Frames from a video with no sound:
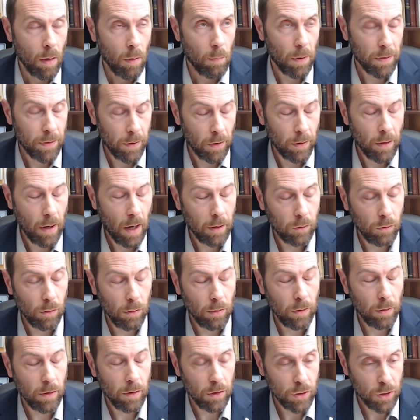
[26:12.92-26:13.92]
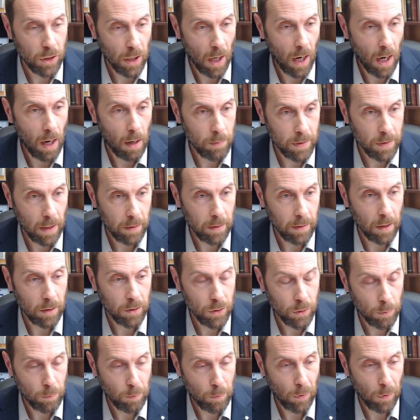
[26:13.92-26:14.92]
but they're not doing the jobs that they're
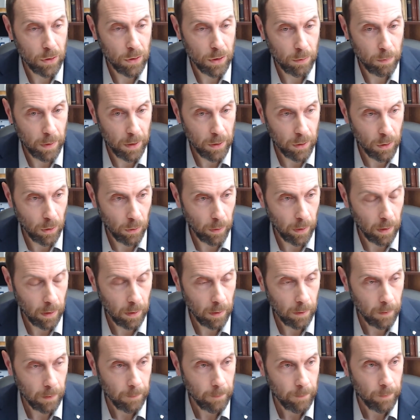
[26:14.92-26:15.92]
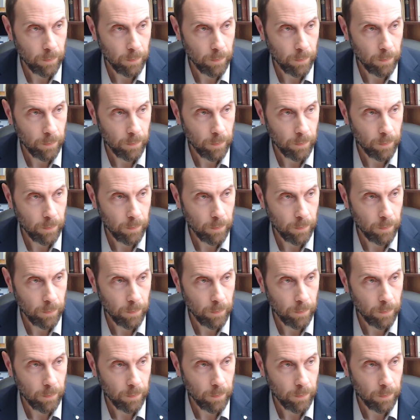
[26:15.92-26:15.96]
supposed to be doing,